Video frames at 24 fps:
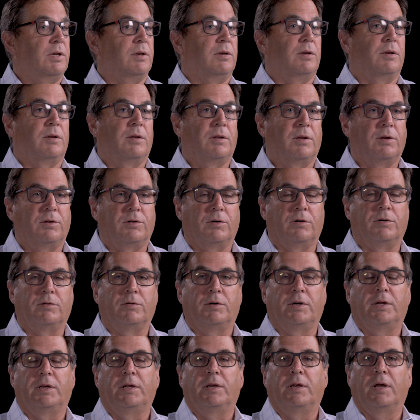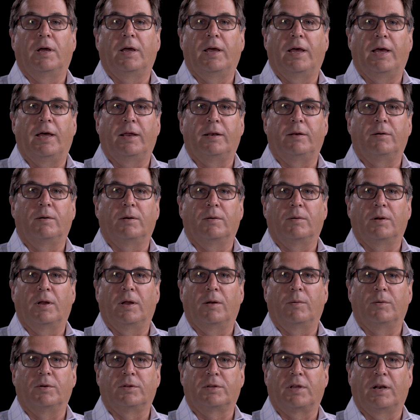And the surgery I had
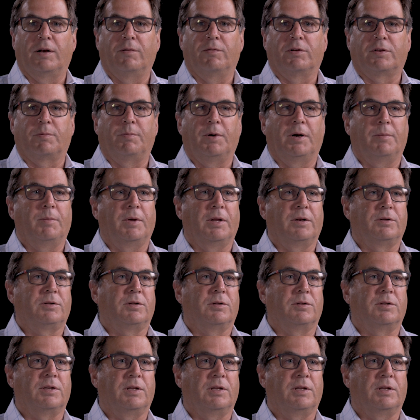was kind of experimental,